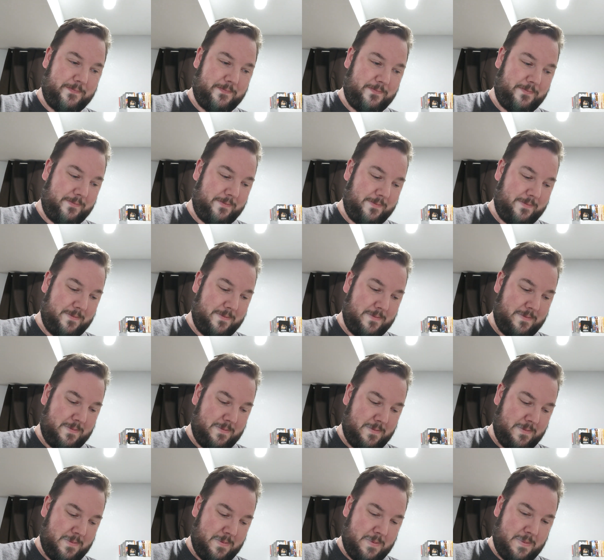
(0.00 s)

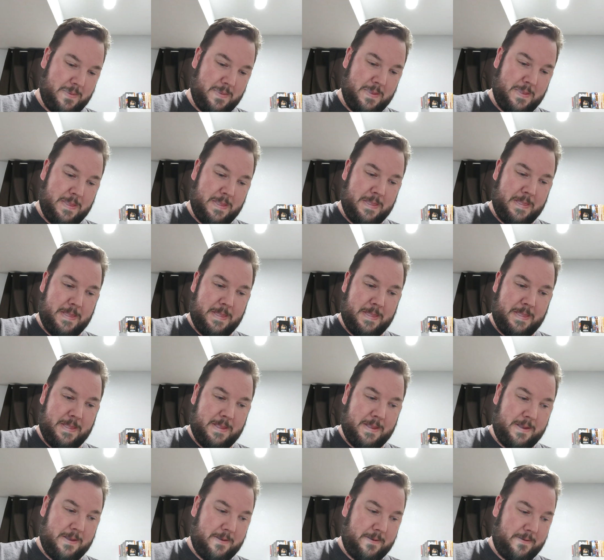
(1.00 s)

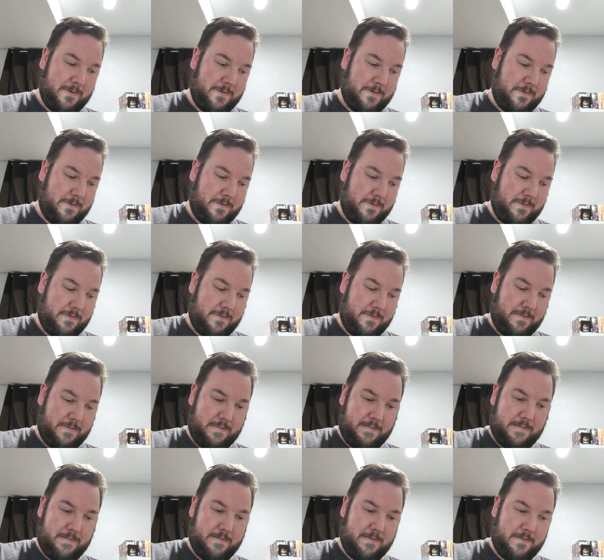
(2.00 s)

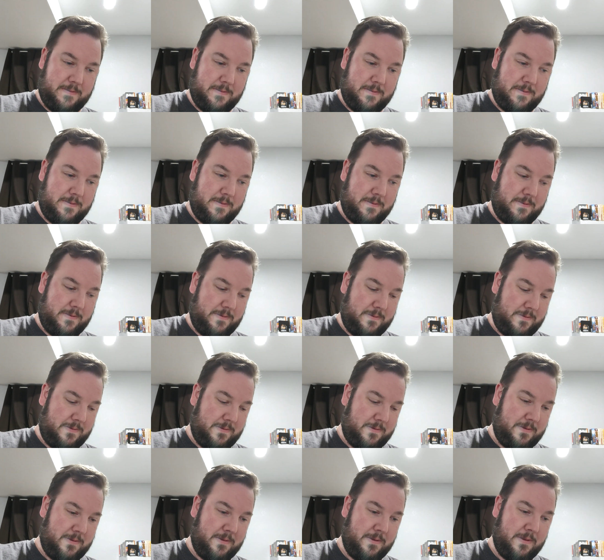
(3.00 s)

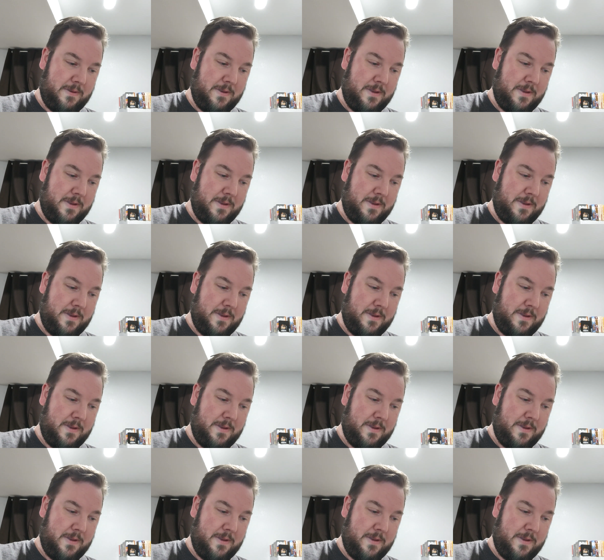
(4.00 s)
Nobody speaks.